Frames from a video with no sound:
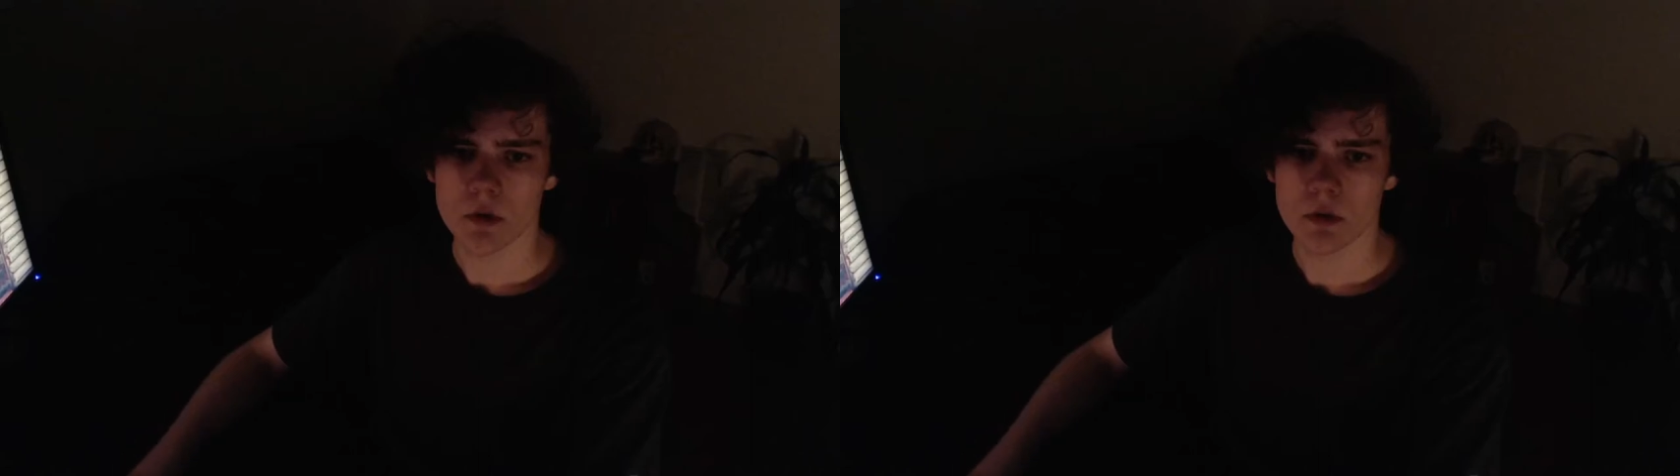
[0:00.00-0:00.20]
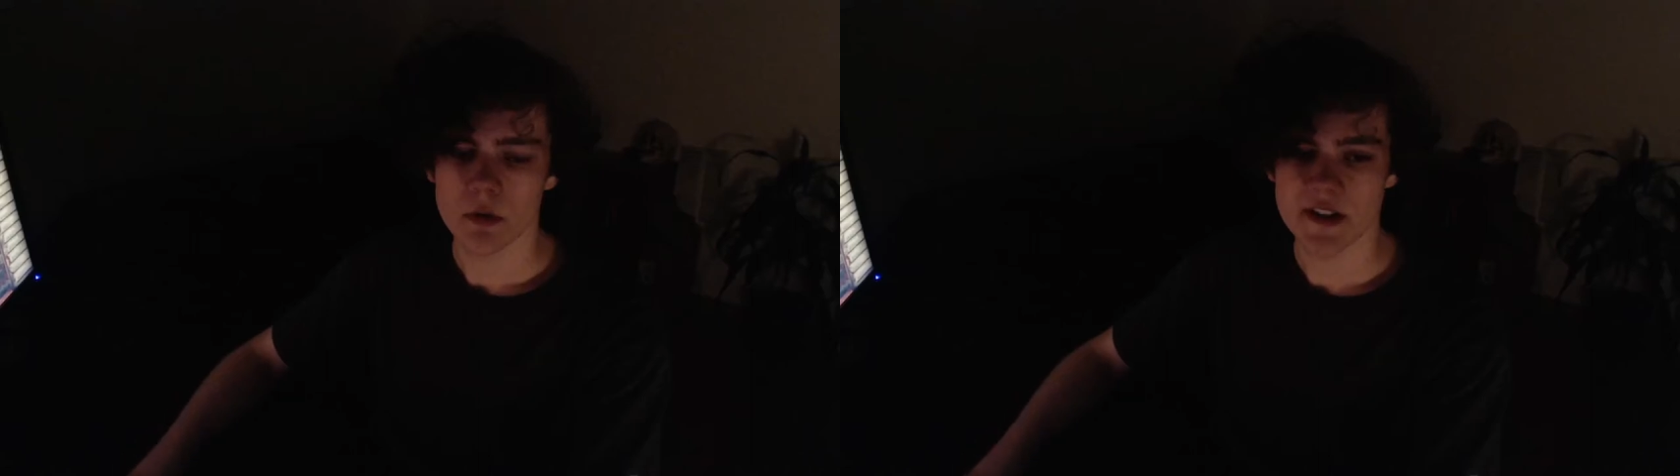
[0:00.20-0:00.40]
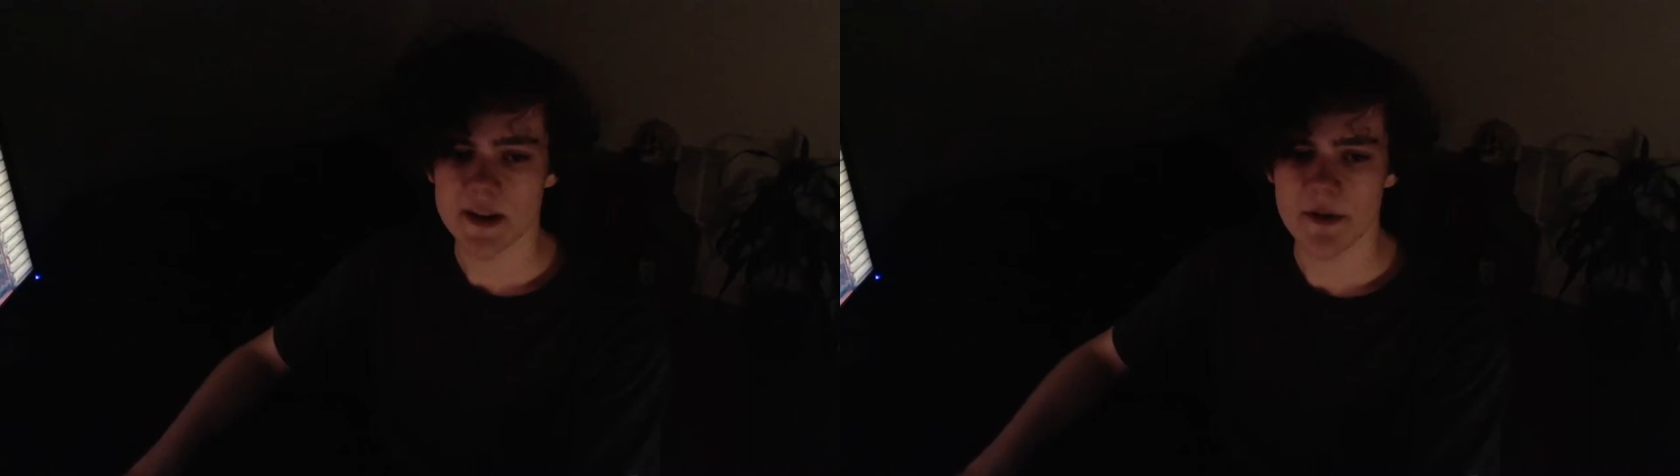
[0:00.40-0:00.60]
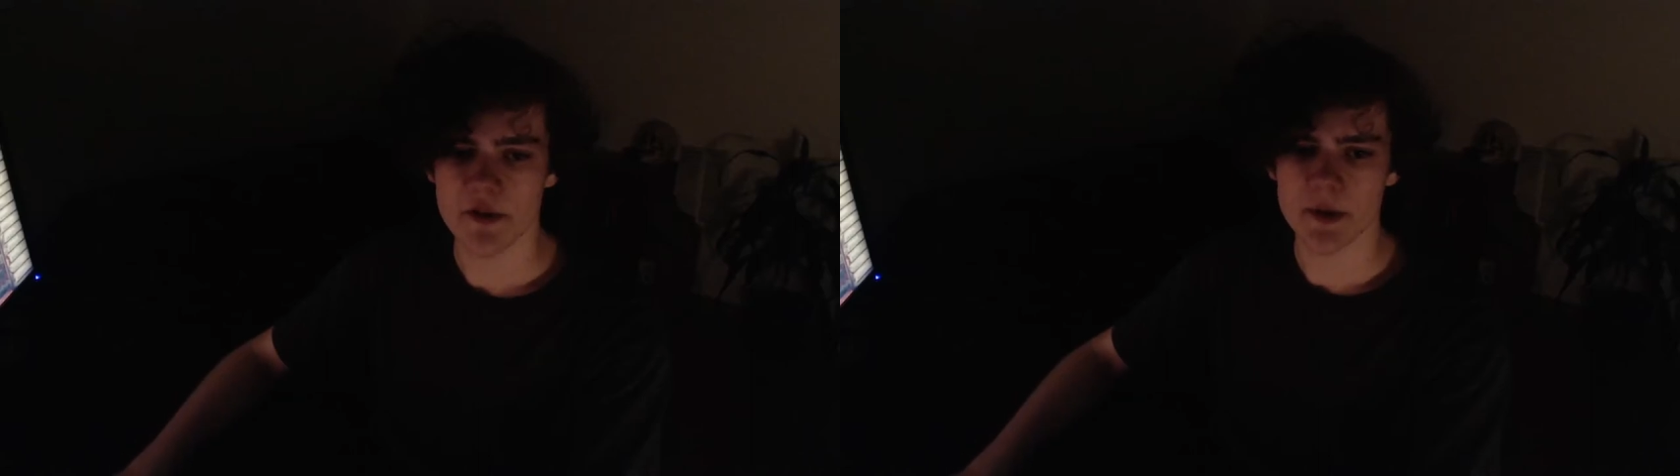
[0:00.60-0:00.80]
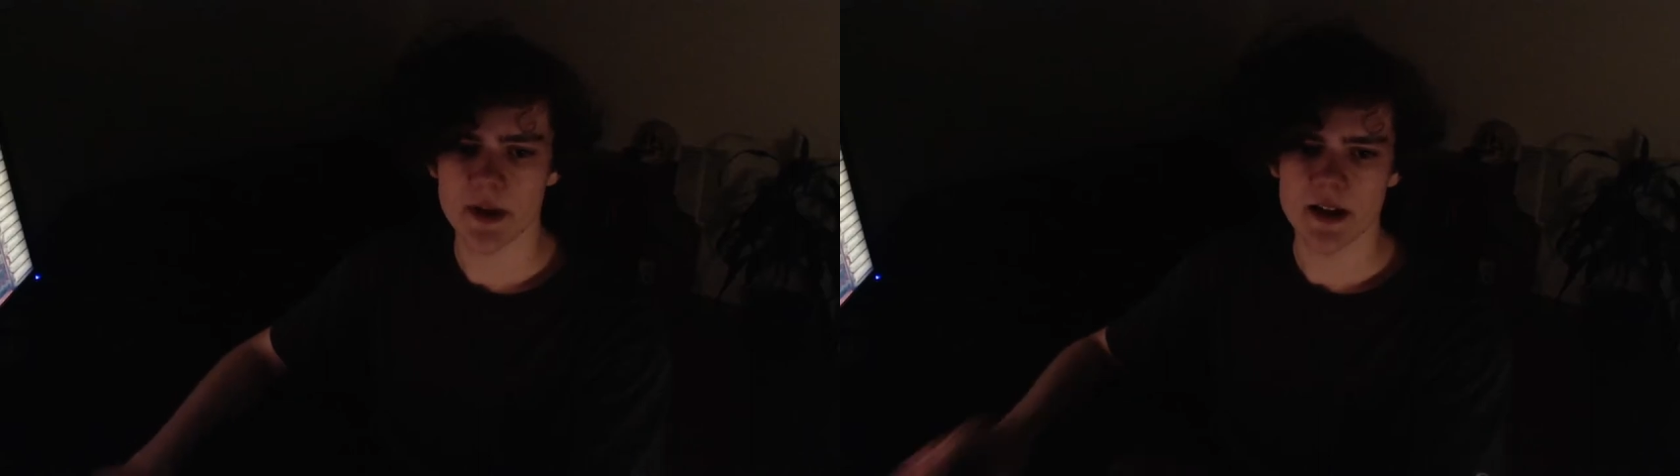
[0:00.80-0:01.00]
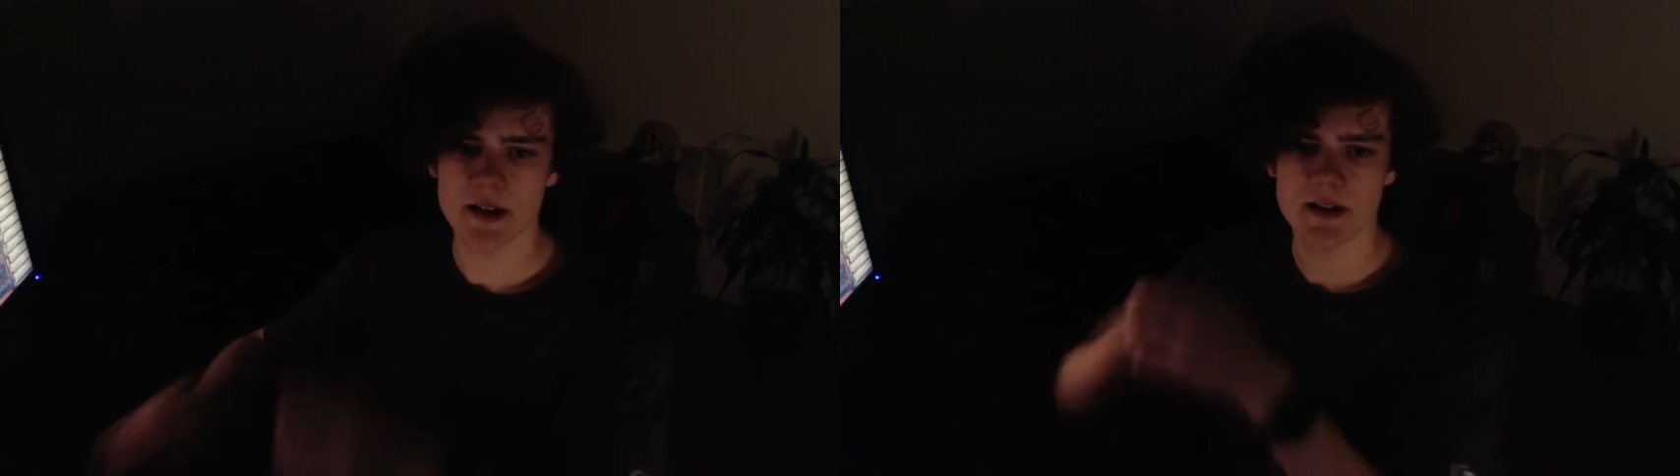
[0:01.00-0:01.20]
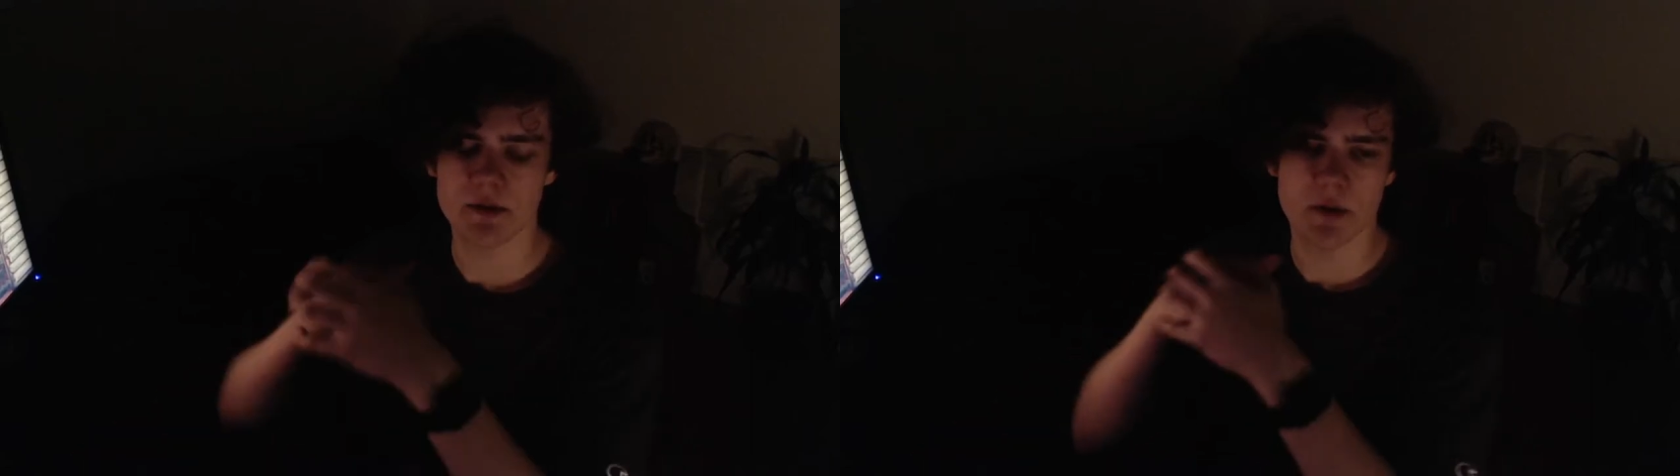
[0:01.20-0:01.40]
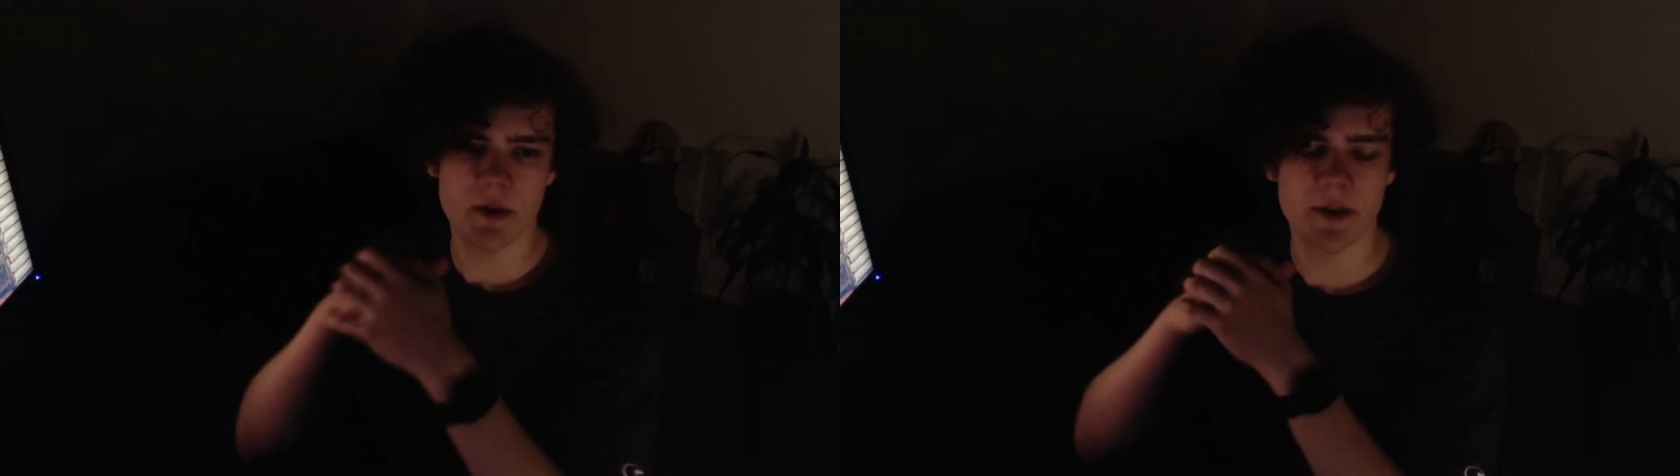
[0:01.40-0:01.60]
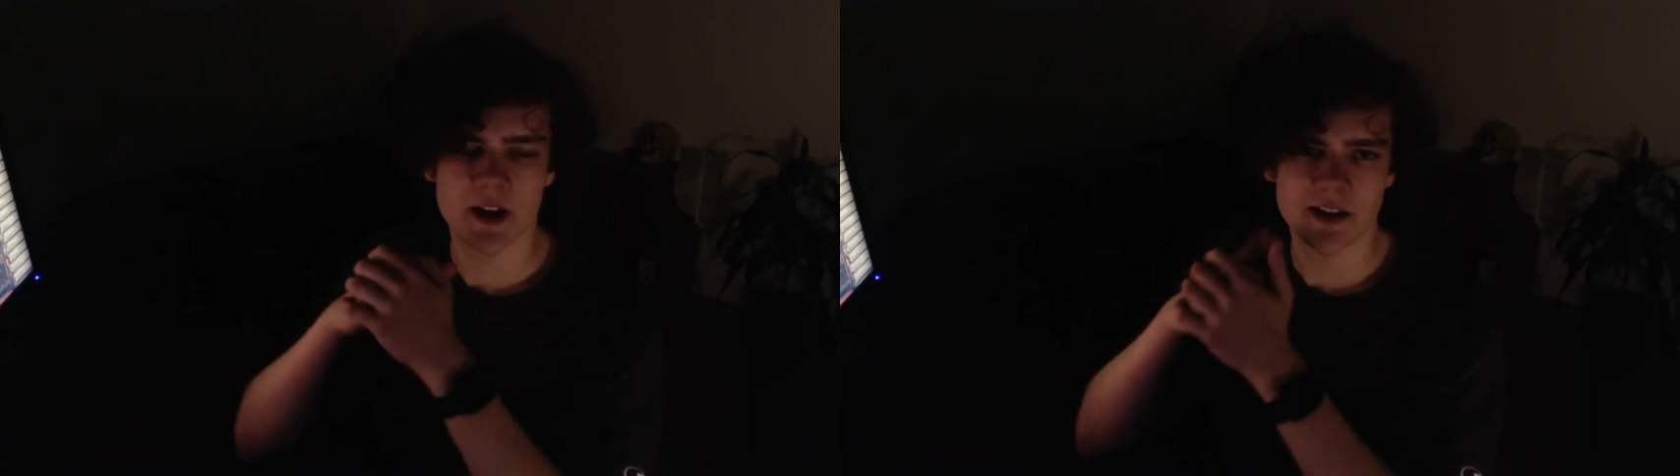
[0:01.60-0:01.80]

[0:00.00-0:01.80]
What's up, everybody? It's your boy Meep here.